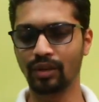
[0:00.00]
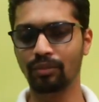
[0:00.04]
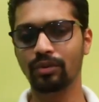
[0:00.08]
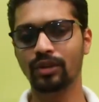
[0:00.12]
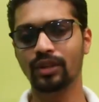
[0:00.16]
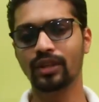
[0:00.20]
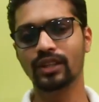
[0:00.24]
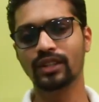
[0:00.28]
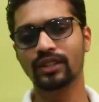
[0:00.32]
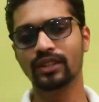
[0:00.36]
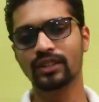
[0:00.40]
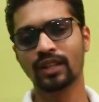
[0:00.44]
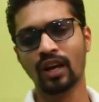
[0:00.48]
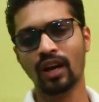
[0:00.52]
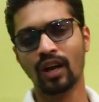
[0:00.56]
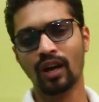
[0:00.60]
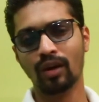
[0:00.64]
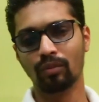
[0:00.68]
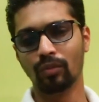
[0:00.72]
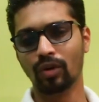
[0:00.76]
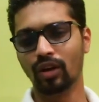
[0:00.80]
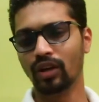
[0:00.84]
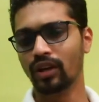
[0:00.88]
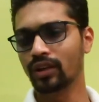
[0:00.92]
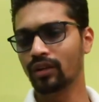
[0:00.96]
if it is
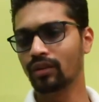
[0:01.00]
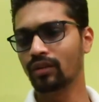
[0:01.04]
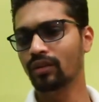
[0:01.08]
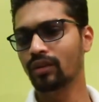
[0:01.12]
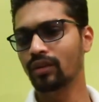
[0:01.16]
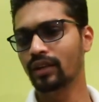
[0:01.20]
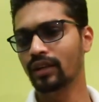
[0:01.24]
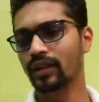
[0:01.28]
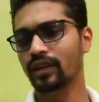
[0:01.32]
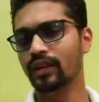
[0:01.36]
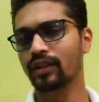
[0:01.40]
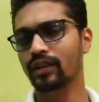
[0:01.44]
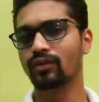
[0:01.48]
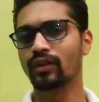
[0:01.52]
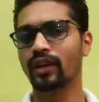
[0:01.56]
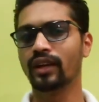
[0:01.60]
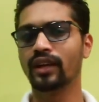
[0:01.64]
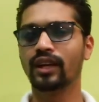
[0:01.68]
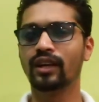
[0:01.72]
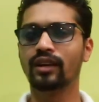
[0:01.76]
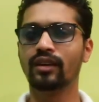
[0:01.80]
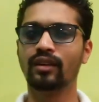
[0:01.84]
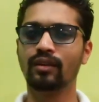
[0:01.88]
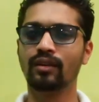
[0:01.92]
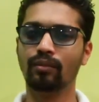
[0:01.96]
molecule then you
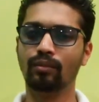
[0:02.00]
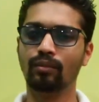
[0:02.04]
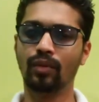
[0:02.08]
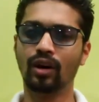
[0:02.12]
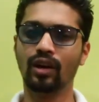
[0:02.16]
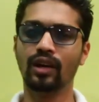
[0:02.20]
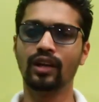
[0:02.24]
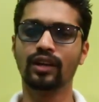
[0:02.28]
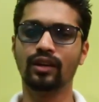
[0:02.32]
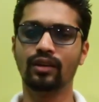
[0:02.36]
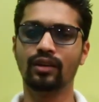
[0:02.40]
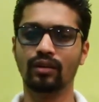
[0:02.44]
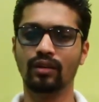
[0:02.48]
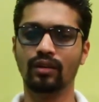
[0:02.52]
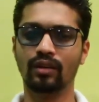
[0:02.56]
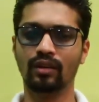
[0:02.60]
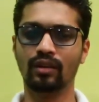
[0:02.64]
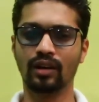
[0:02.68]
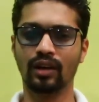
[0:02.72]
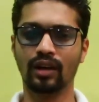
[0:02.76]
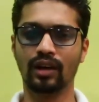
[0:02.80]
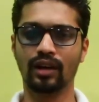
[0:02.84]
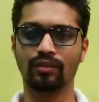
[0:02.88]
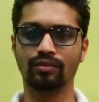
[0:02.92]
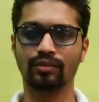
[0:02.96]
can add molecule
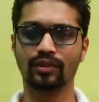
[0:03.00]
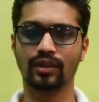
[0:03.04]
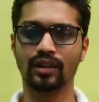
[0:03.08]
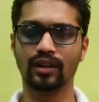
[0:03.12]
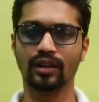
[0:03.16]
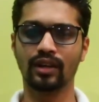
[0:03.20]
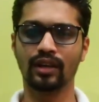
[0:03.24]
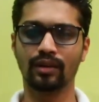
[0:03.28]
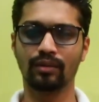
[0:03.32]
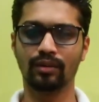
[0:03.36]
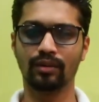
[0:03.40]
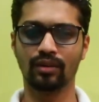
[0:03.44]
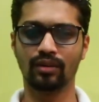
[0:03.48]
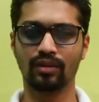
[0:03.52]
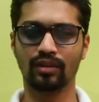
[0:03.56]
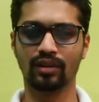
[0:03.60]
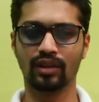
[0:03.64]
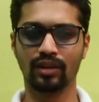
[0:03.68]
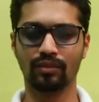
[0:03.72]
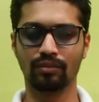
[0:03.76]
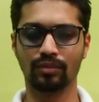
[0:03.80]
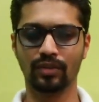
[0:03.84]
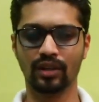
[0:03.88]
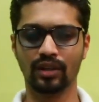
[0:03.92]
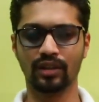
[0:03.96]
after the
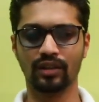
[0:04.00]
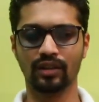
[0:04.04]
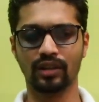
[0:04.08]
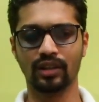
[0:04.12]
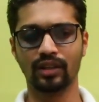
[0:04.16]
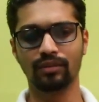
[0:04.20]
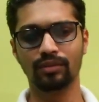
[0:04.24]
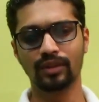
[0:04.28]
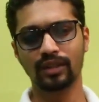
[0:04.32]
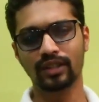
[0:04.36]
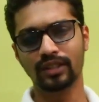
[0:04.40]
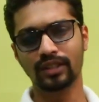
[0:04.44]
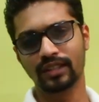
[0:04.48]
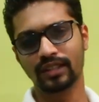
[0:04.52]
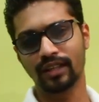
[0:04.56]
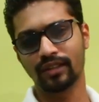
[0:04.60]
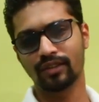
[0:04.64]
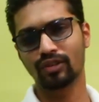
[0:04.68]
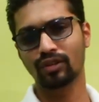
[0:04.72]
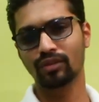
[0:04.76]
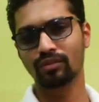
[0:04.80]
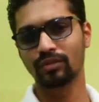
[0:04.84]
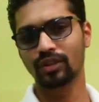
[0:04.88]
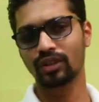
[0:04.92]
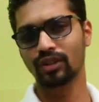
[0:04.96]
Avogadro number if it is
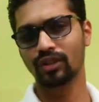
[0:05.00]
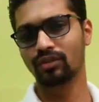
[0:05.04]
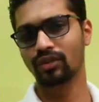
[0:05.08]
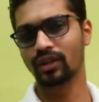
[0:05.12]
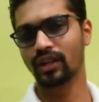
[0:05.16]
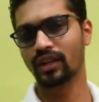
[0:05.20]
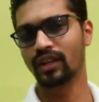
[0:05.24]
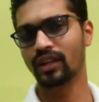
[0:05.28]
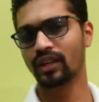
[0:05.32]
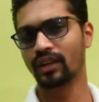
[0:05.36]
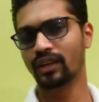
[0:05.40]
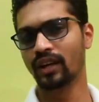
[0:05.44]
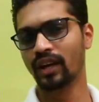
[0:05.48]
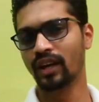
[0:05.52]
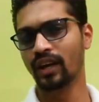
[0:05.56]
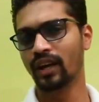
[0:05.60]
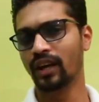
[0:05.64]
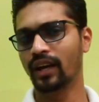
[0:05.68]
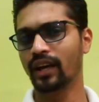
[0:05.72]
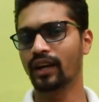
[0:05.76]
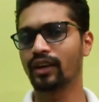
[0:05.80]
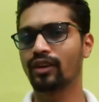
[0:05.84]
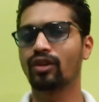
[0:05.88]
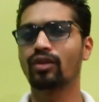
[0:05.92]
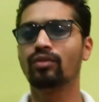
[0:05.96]
atom you can add
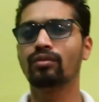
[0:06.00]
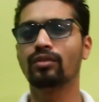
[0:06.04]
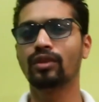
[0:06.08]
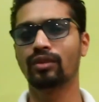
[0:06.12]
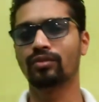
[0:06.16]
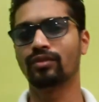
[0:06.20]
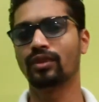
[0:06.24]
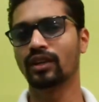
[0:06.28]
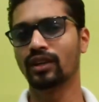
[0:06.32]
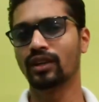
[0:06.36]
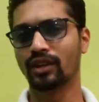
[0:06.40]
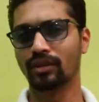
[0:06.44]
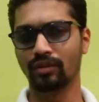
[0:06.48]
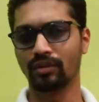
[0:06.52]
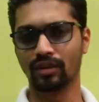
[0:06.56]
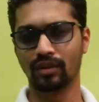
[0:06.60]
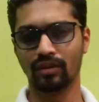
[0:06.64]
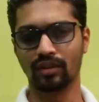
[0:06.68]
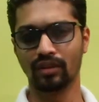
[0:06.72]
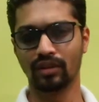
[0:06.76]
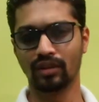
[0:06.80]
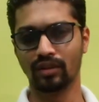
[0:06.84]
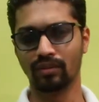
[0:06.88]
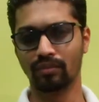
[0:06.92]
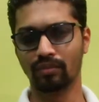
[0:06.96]
atom after the
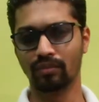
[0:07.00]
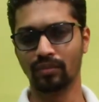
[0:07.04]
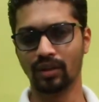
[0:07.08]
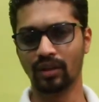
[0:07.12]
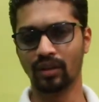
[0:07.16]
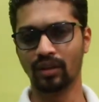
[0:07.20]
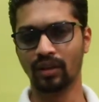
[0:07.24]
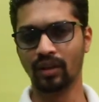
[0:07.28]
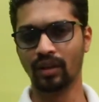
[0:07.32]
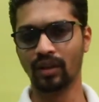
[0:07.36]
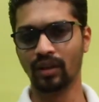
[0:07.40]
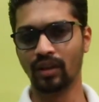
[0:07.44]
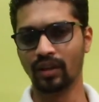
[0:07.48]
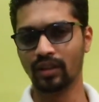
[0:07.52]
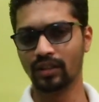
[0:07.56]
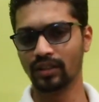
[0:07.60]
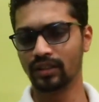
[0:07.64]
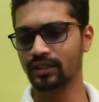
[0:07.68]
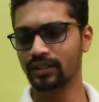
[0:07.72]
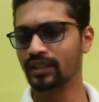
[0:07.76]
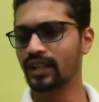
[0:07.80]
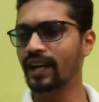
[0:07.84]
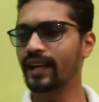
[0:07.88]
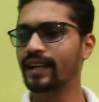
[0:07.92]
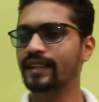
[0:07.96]
Avogadro number
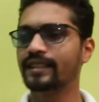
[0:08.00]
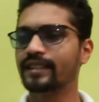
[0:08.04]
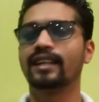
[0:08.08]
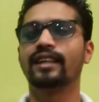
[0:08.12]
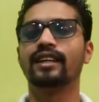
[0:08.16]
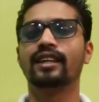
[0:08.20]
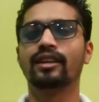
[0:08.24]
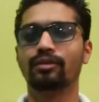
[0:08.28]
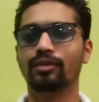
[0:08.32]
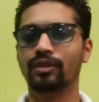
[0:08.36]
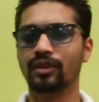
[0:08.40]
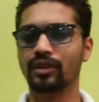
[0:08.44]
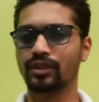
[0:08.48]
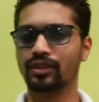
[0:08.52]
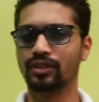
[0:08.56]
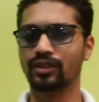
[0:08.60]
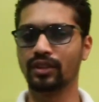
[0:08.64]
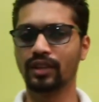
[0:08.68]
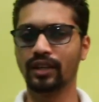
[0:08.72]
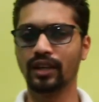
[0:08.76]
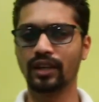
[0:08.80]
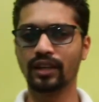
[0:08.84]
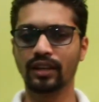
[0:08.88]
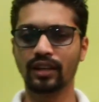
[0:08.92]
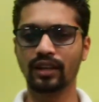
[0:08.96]
is the SI
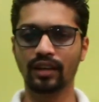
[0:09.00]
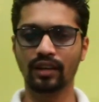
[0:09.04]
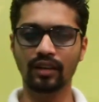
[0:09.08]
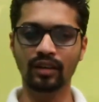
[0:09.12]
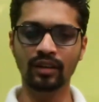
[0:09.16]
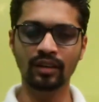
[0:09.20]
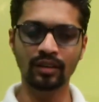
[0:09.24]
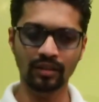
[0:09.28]
definition. And